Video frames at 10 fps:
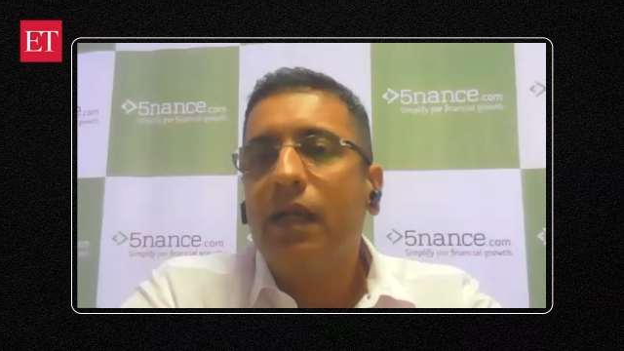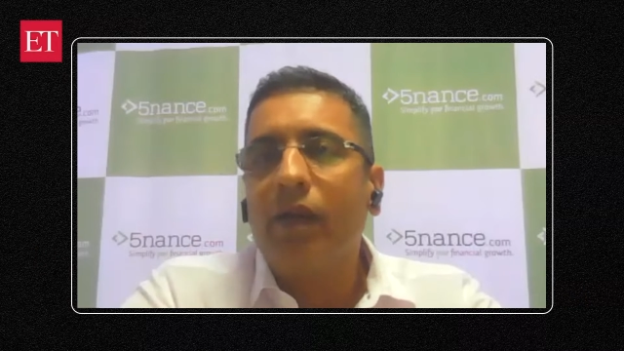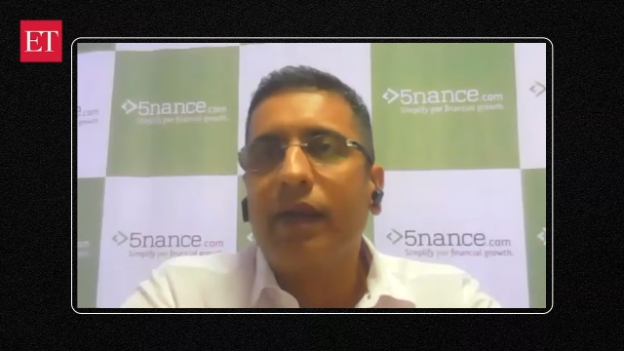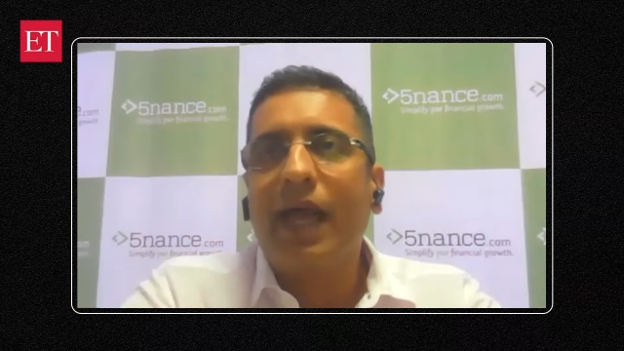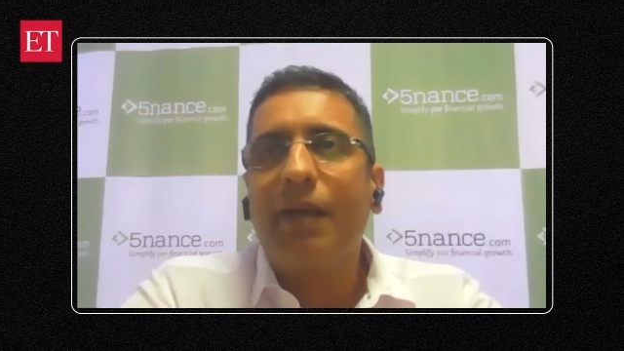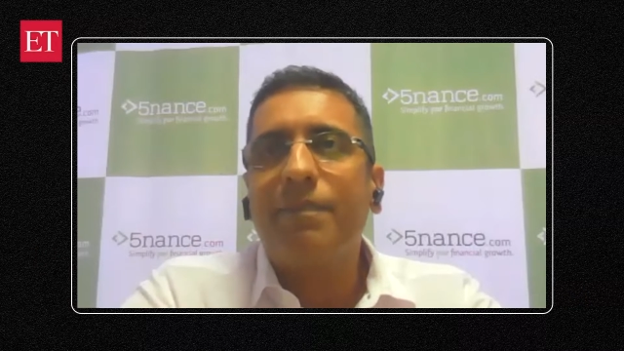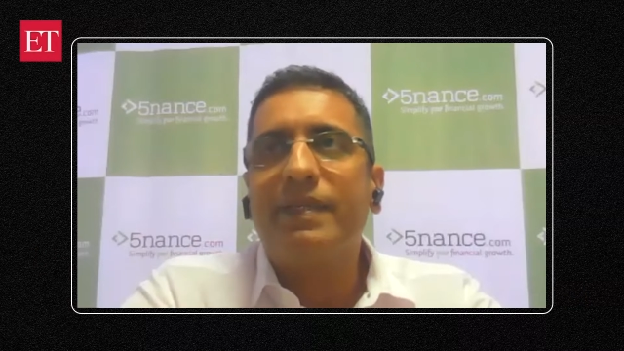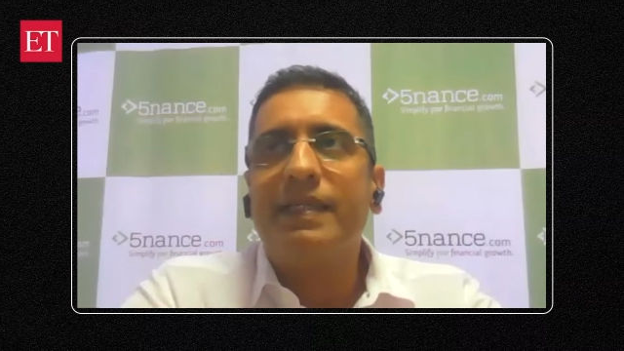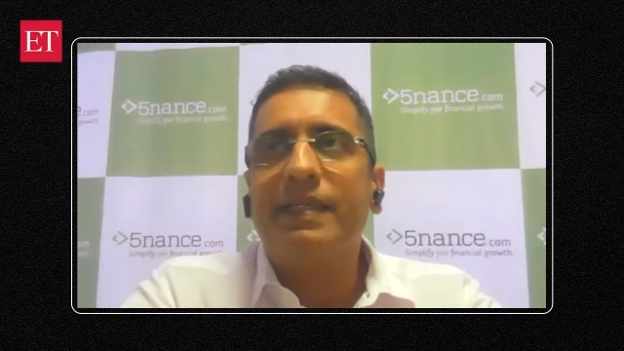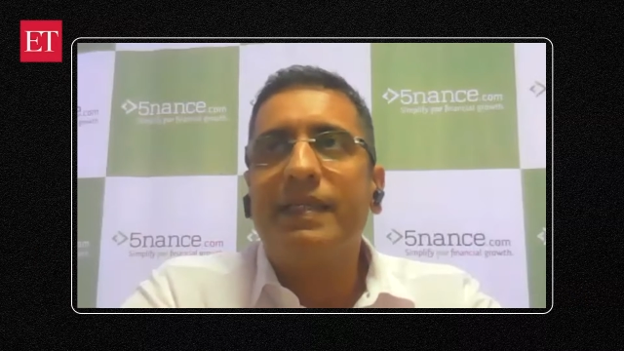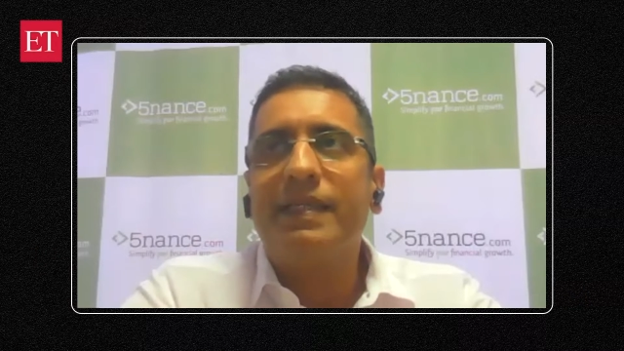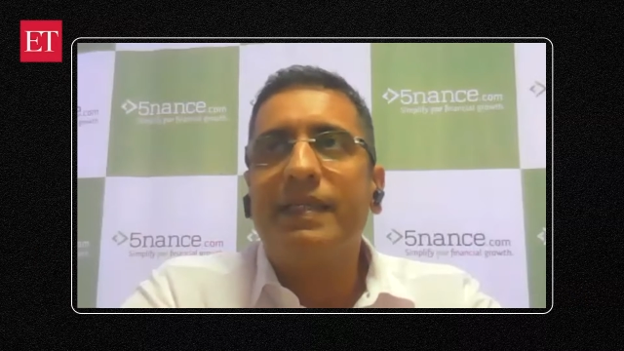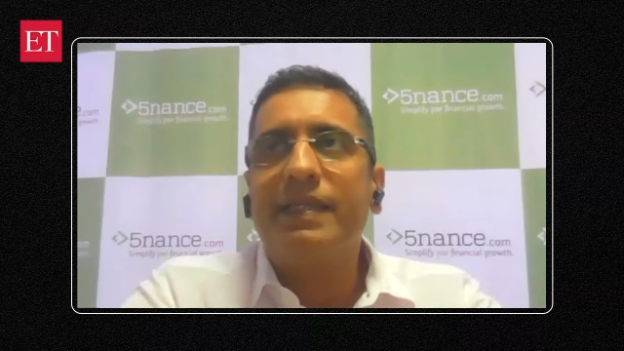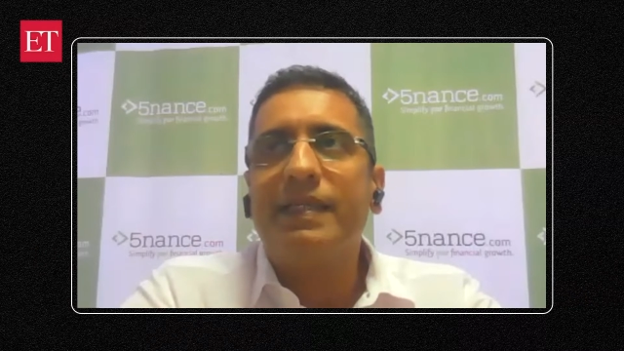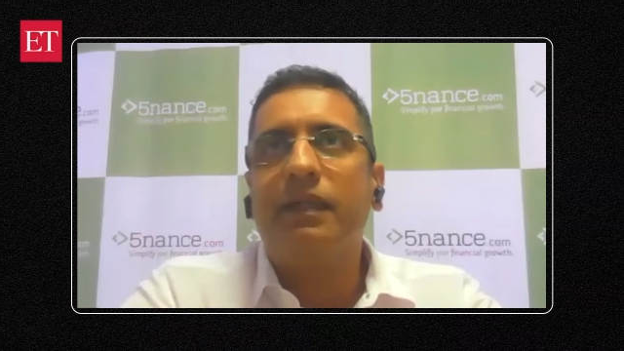Small cap
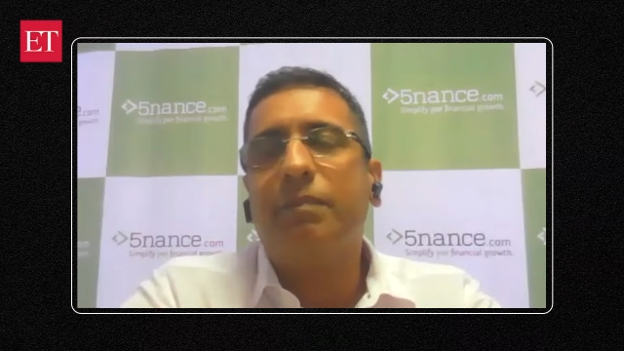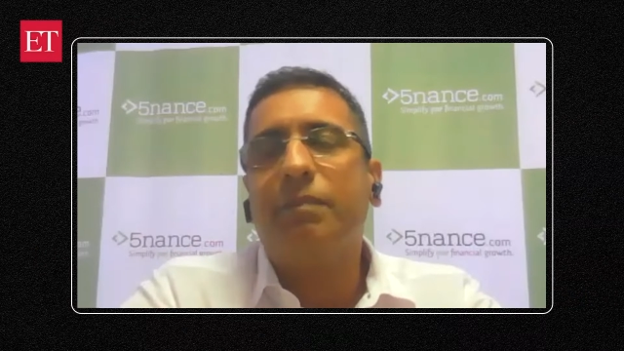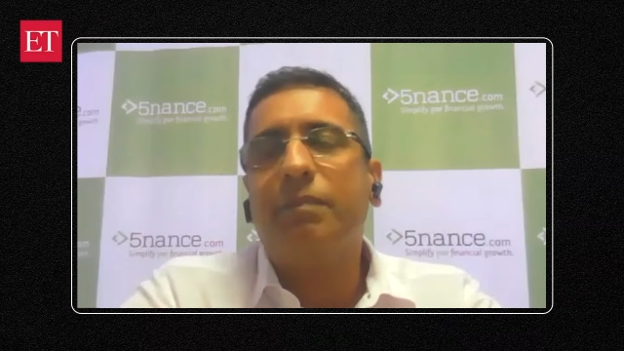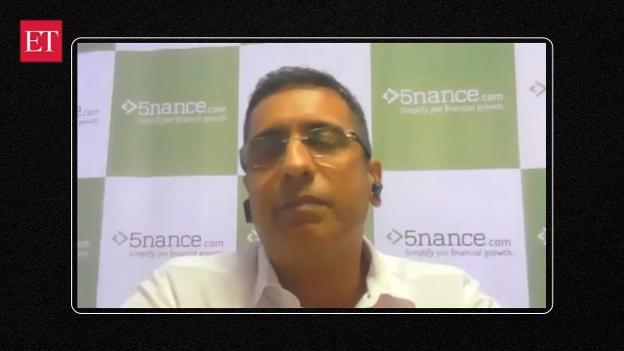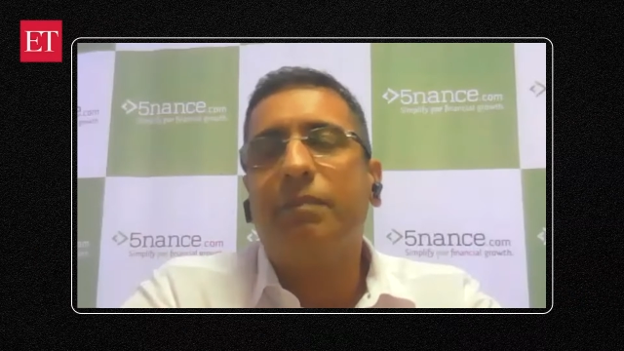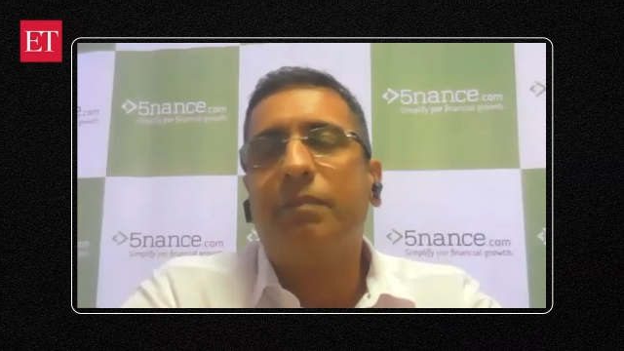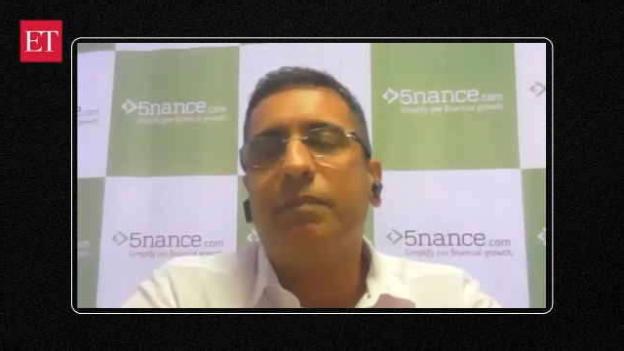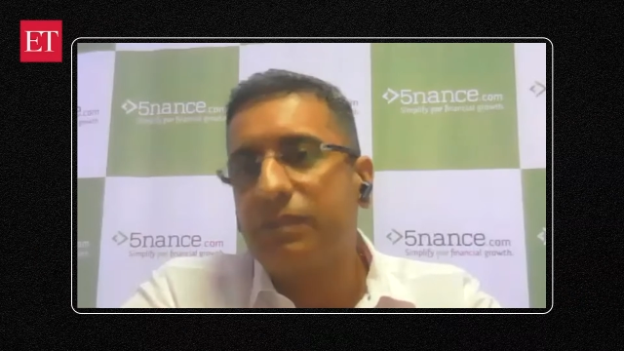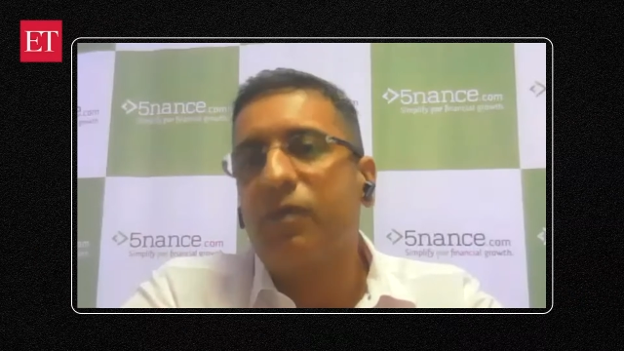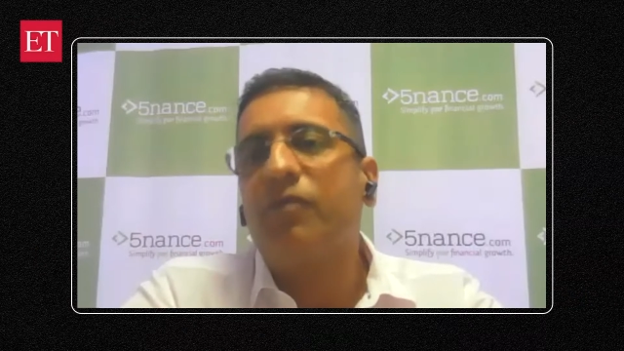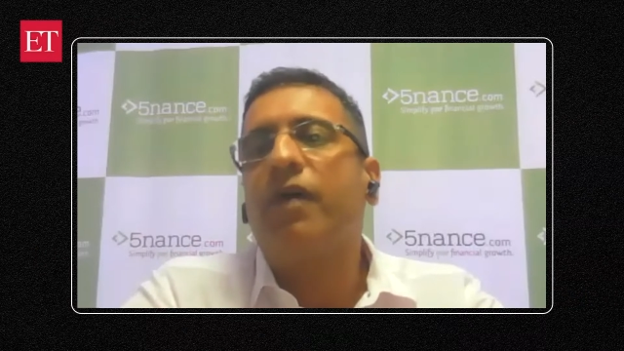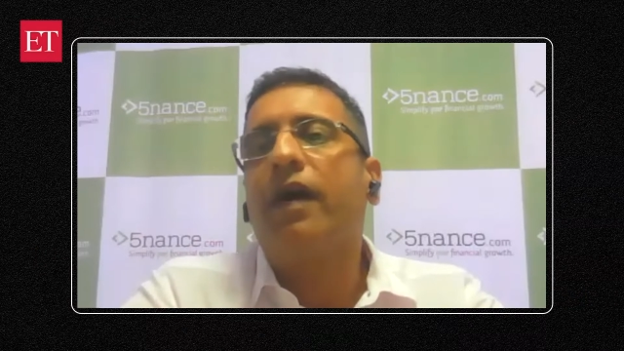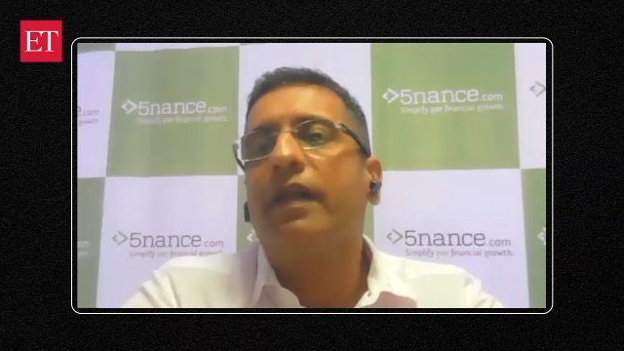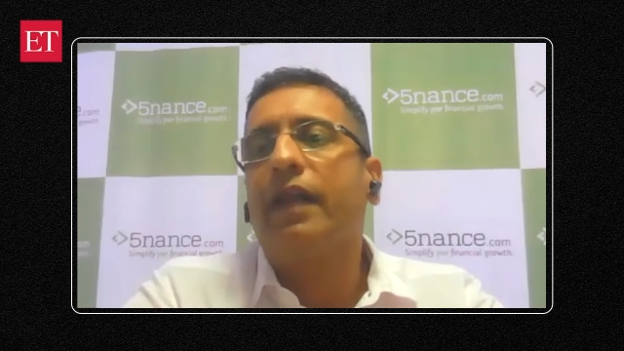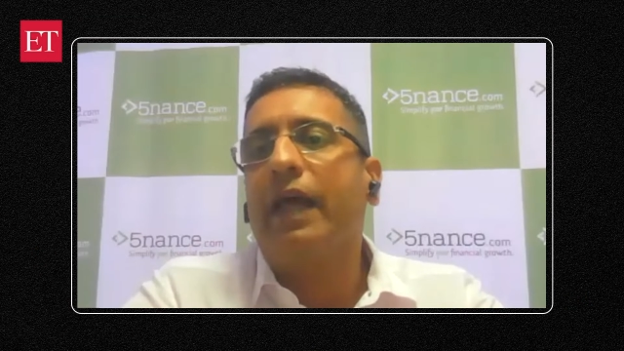is dependent on your
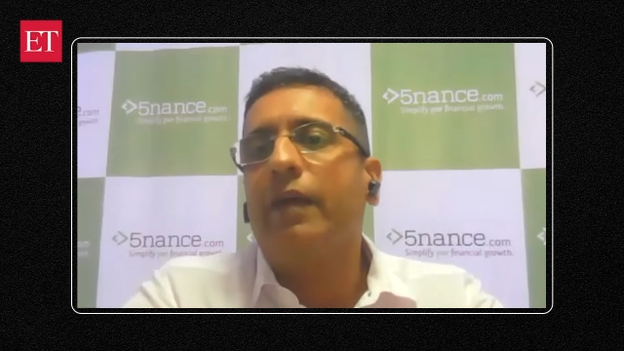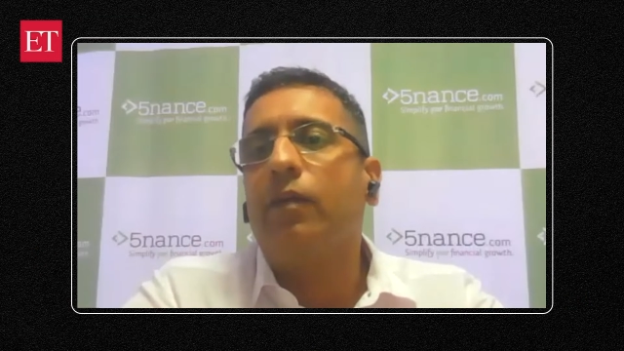risk profile,